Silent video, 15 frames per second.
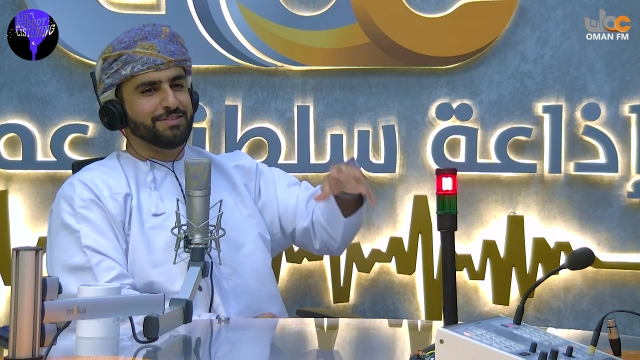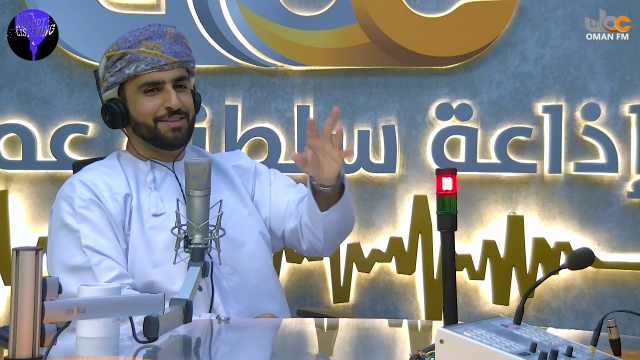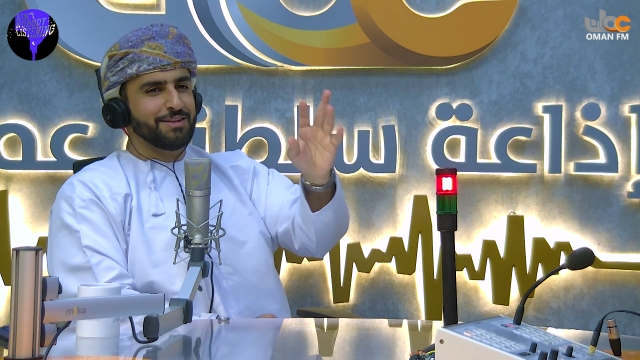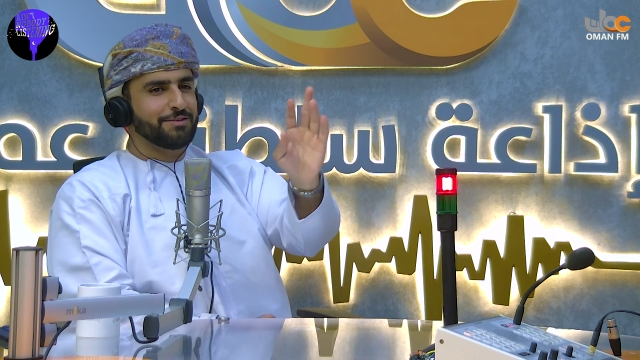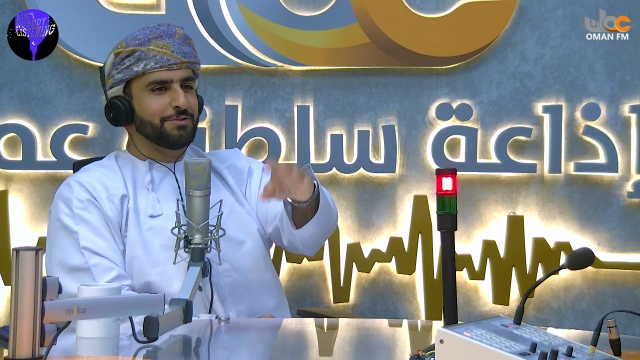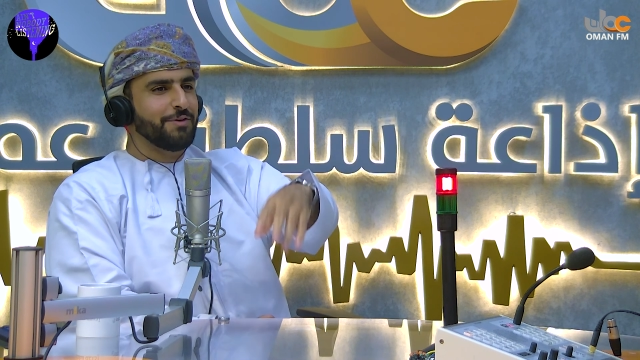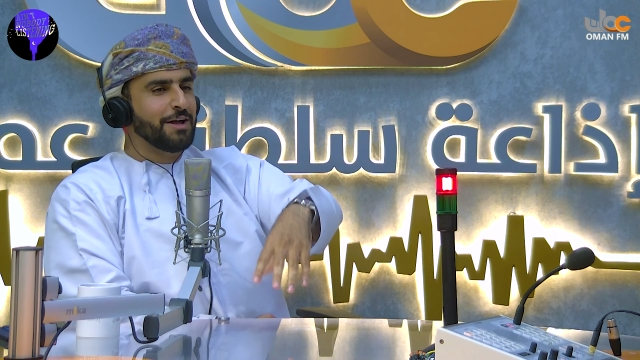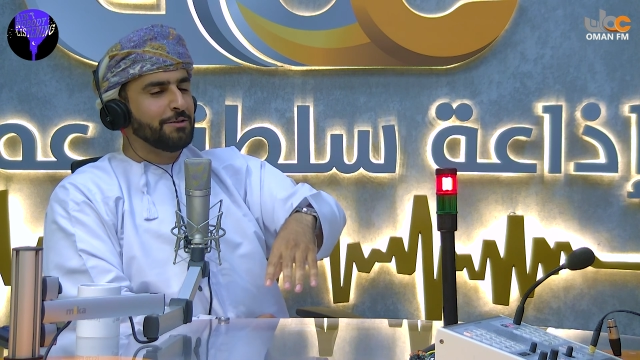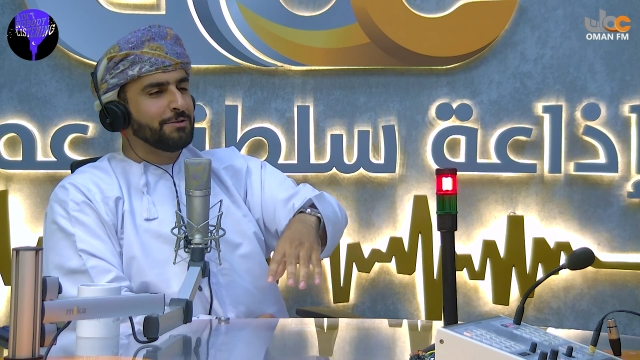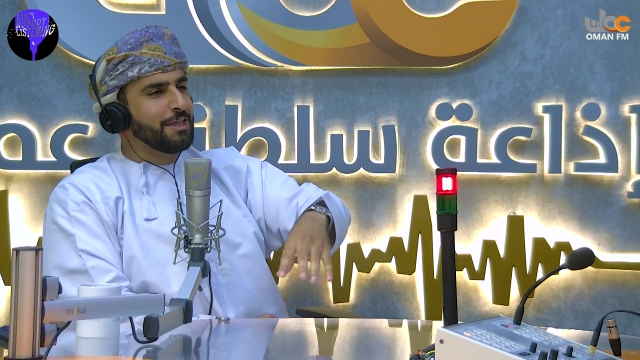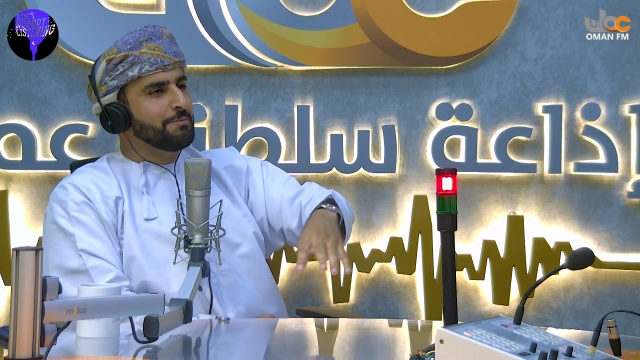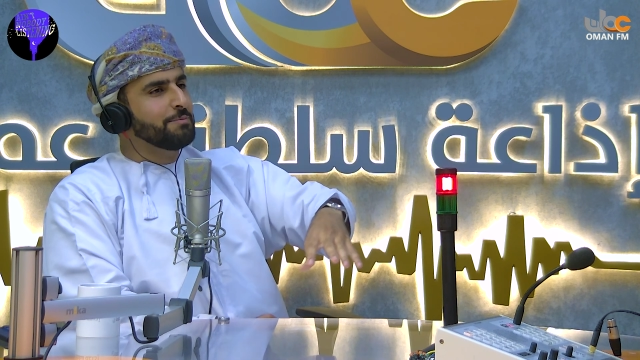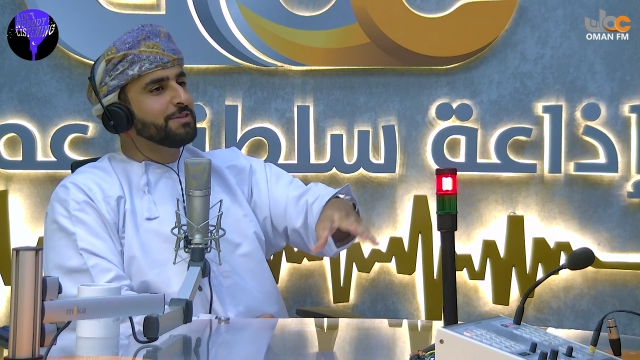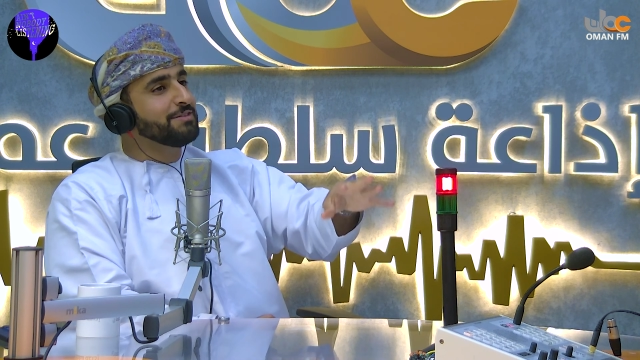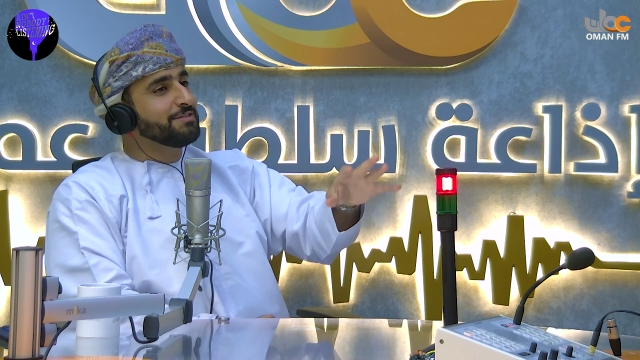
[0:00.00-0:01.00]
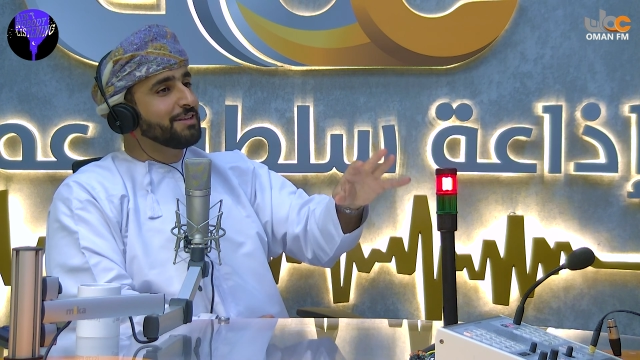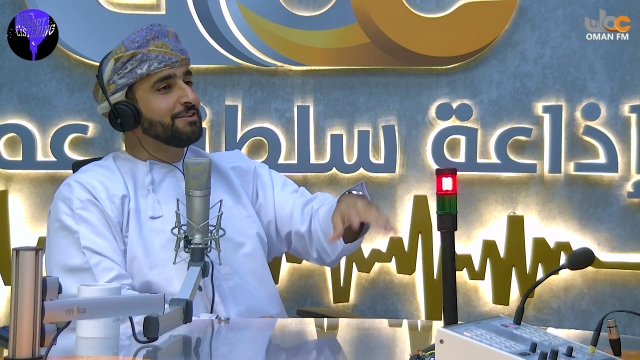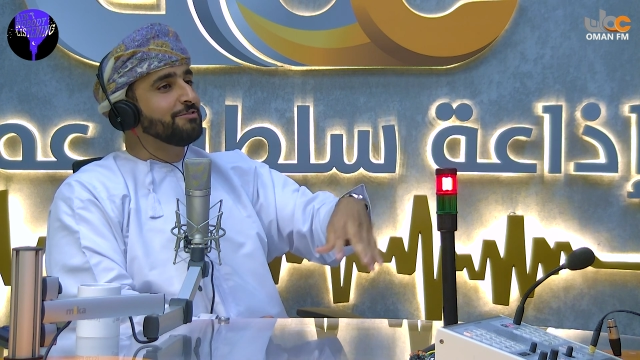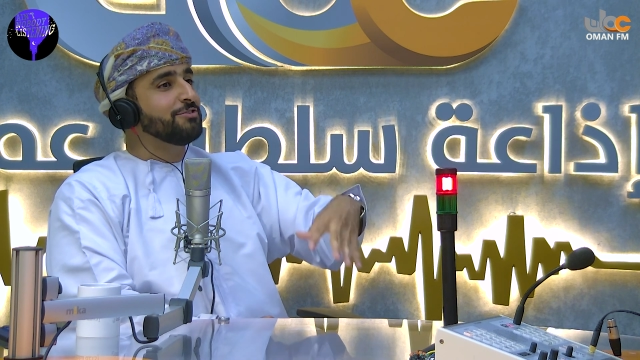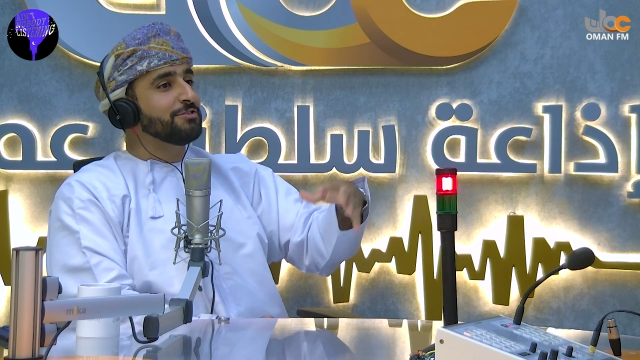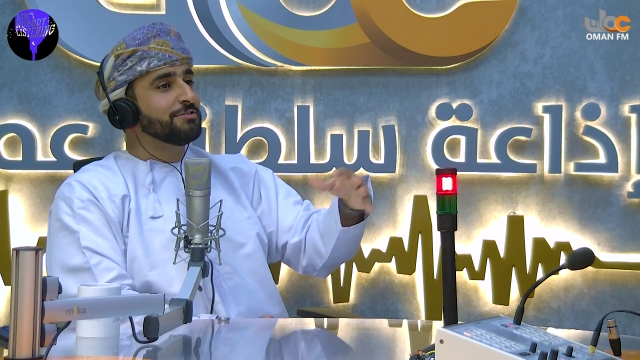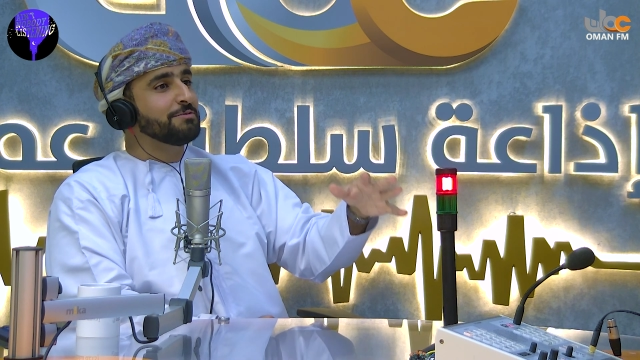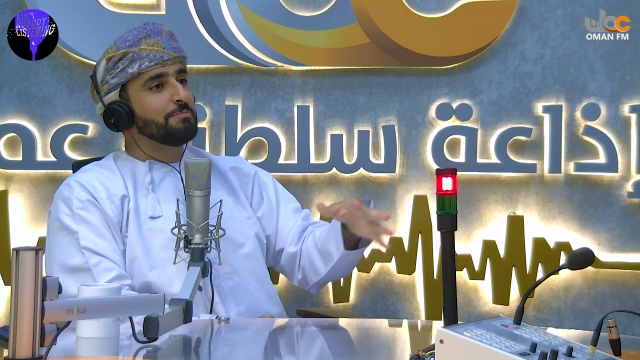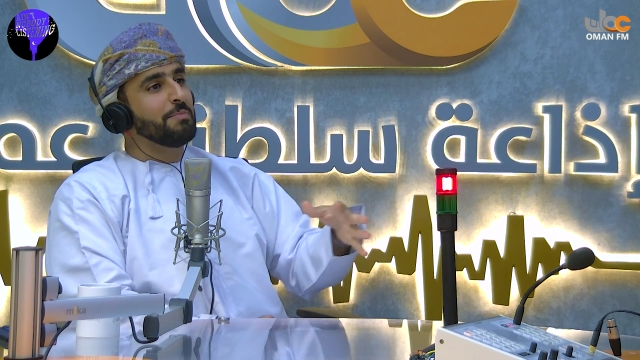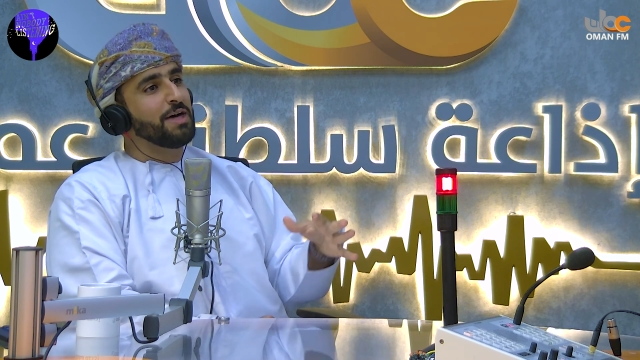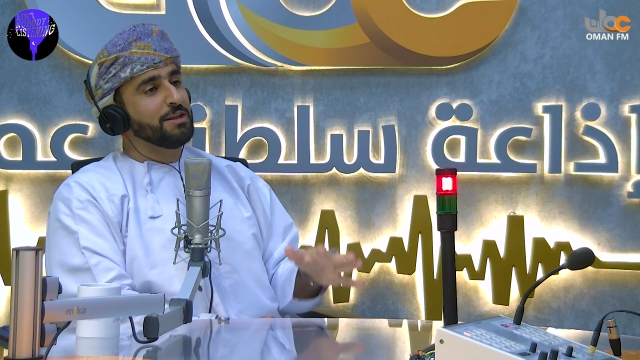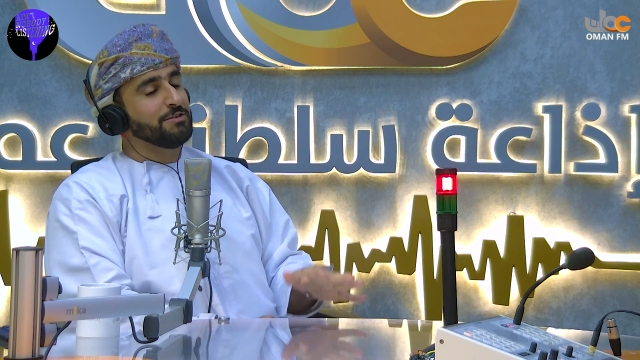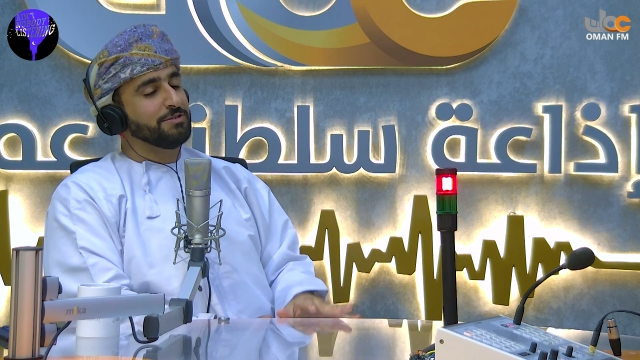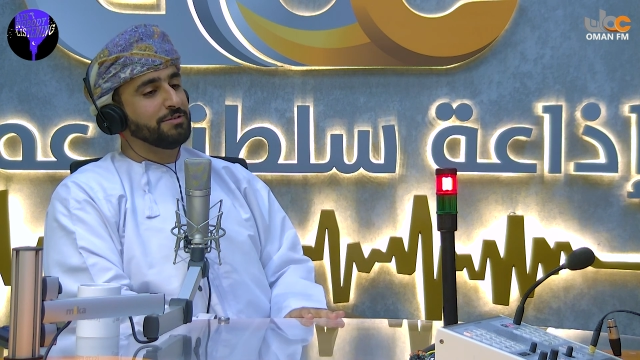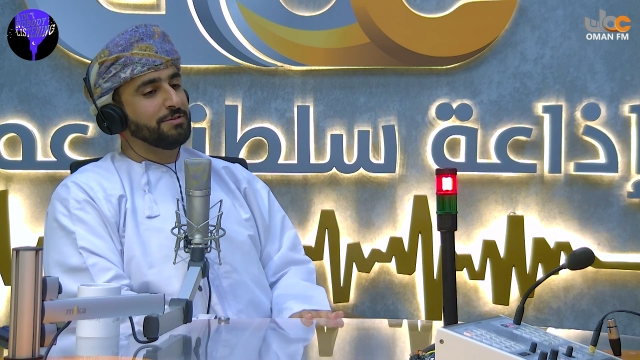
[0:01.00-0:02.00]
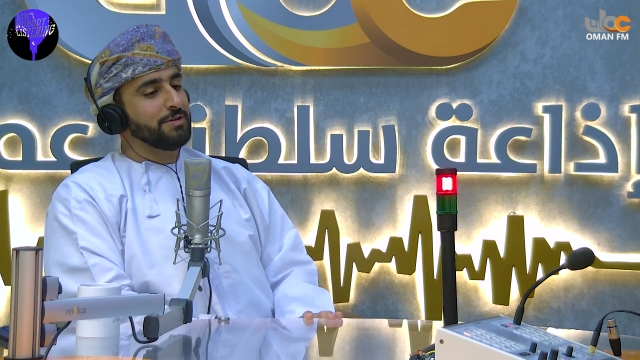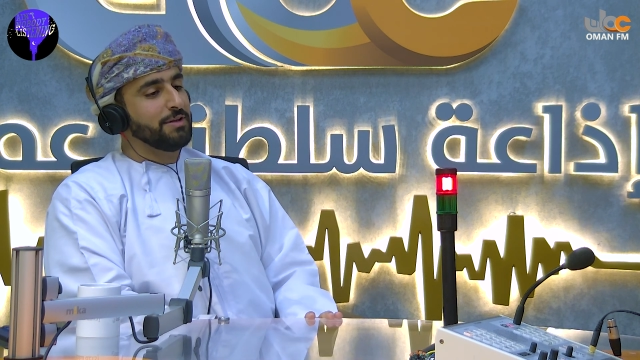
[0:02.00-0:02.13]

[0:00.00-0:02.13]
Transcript: There's fires in that business, and just manage it.